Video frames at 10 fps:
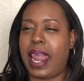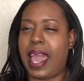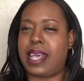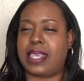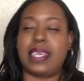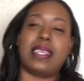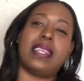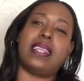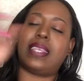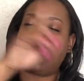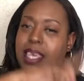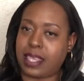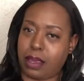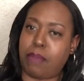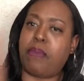last season,
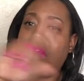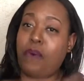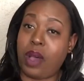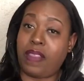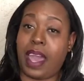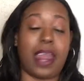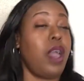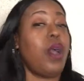season before that.